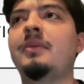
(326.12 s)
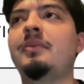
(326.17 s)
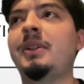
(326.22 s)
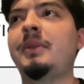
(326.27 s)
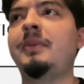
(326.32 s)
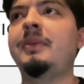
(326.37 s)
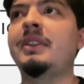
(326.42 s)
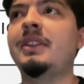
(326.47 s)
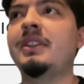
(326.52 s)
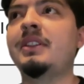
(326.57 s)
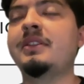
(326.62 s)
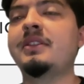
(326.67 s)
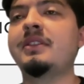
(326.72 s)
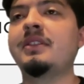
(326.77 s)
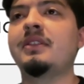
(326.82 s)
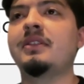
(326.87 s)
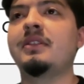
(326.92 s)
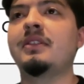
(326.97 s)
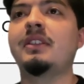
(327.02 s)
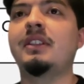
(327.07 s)
maybe
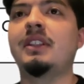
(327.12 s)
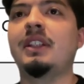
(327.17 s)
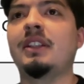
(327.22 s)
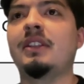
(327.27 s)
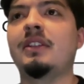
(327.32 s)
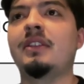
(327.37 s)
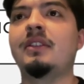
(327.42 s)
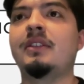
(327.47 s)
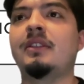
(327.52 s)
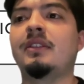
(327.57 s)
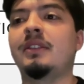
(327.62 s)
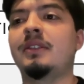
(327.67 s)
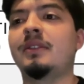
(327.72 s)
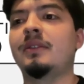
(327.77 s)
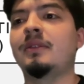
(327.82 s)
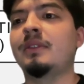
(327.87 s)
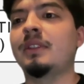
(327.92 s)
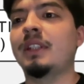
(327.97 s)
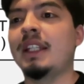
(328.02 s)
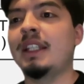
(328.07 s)
this, like
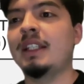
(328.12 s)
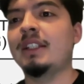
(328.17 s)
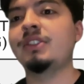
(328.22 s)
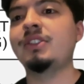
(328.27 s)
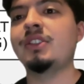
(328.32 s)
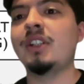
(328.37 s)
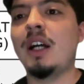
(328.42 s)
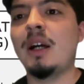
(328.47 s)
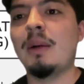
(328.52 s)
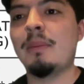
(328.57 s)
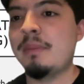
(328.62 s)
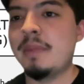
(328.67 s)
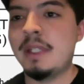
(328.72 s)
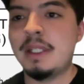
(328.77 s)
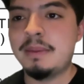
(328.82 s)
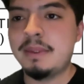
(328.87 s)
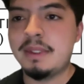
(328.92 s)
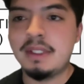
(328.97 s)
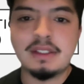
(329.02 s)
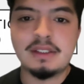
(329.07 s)
the getting a job
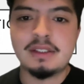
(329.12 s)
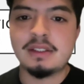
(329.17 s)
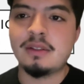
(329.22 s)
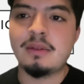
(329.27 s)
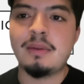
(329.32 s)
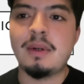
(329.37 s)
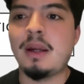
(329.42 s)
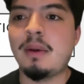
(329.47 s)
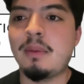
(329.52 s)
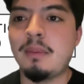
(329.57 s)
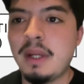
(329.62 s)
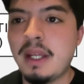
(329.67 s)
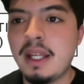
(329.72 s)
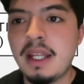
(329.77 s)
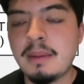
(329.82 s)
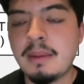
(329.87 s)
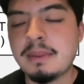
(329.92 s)
maybe isn't the right way.